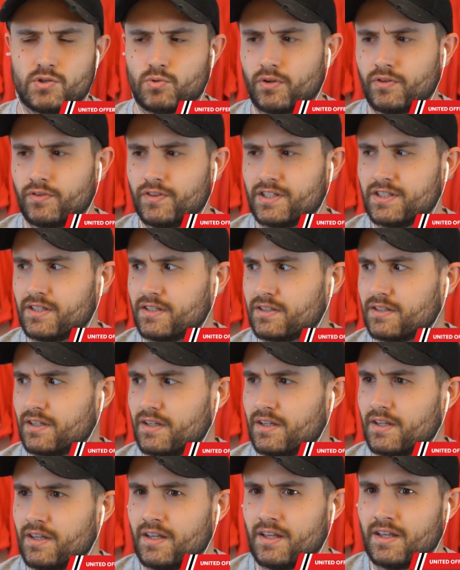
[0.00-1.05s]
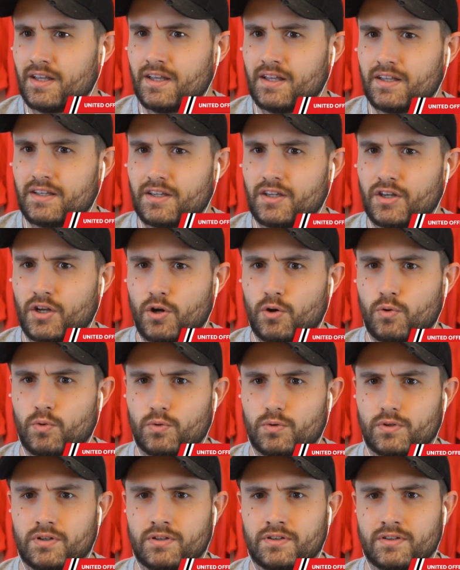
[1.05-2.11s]
one. This is, you know,
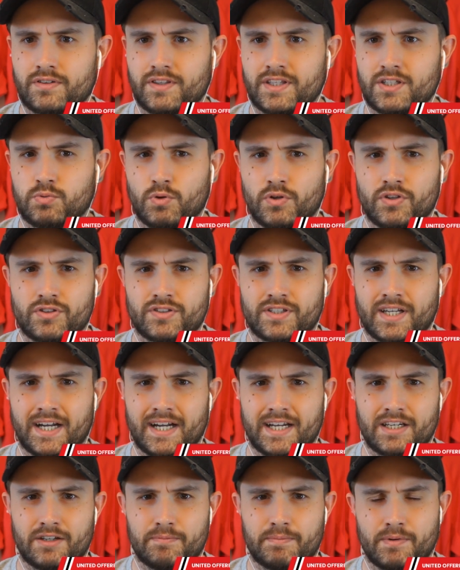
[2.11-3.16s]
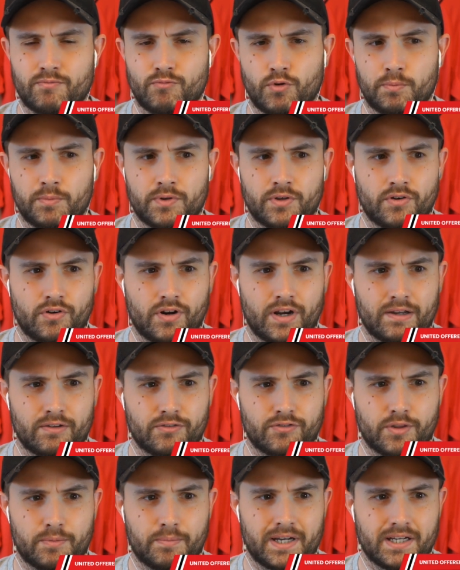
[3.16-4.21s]
this one's kind of been rumbling around
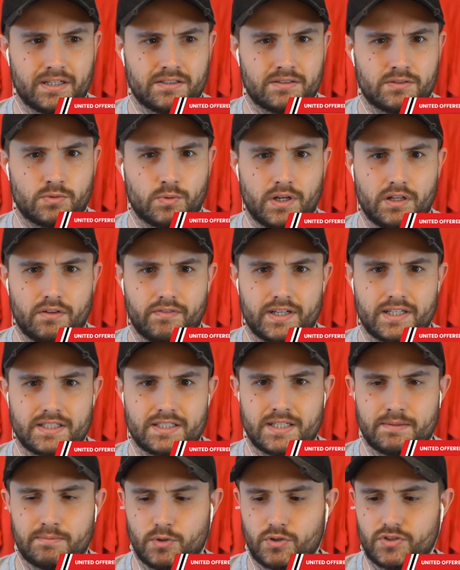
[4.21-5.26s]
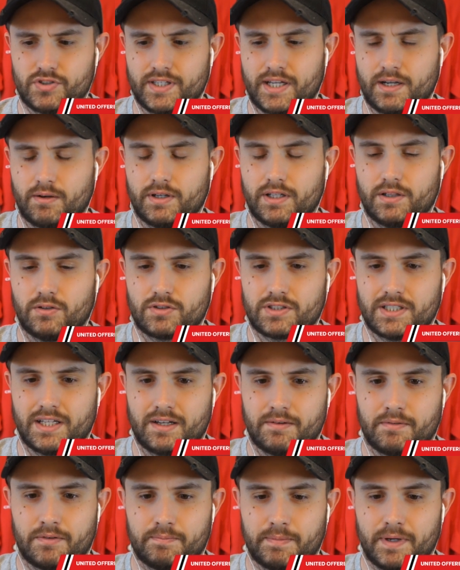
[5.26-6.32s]
the past 12, 18 months now. It looks
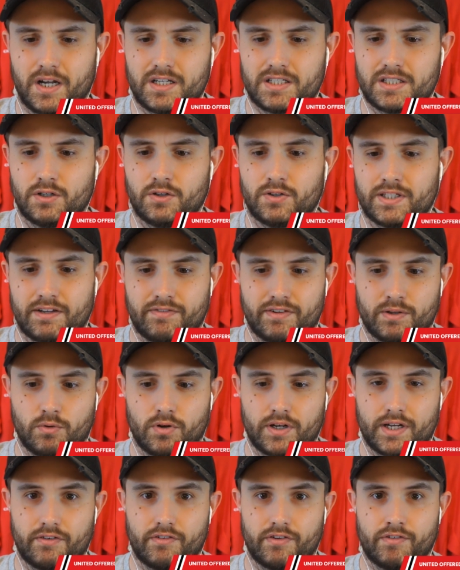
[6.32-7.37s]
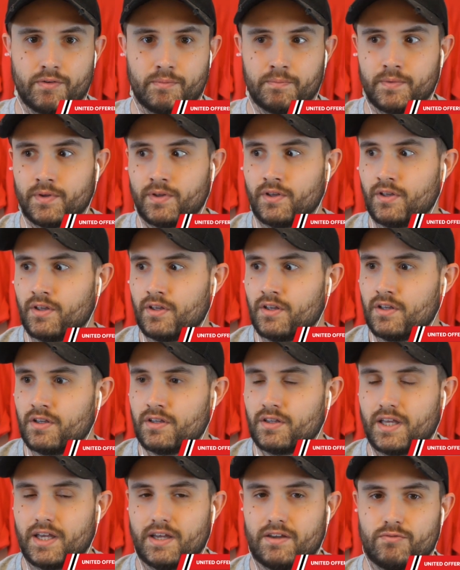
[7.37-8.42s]
like Barcelona definitely want to get rid of him.
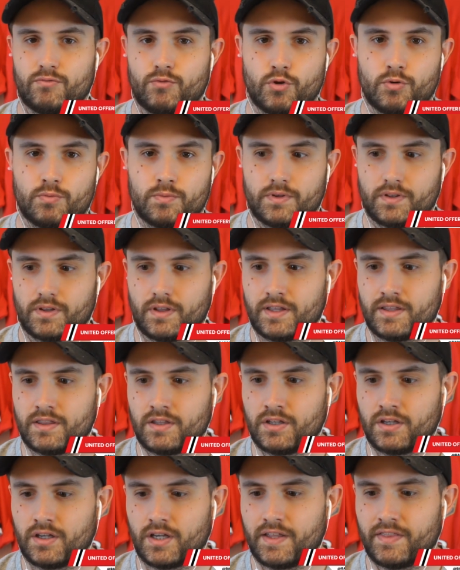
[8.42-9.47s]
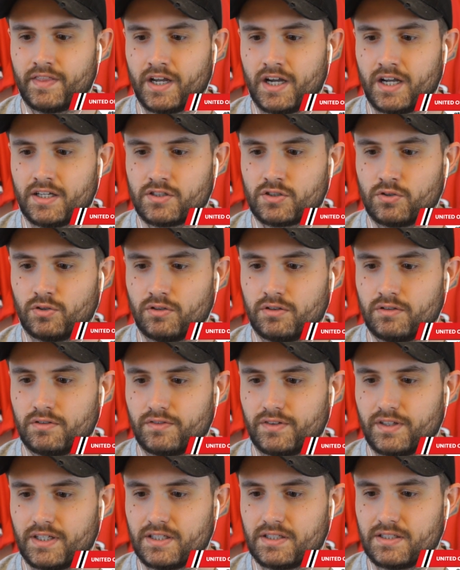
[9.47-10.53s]
Uh, room in the in the article,
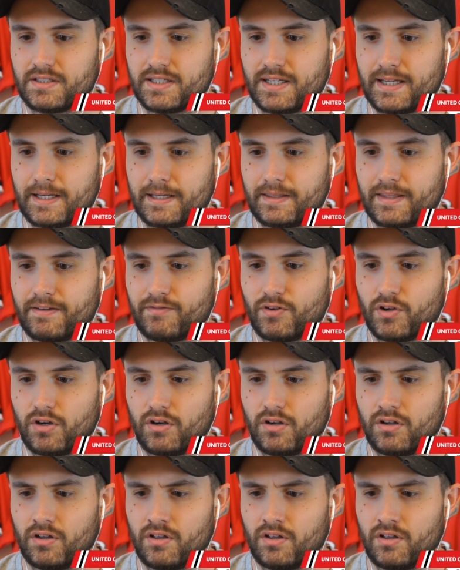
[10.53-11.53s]
it's uh, they've got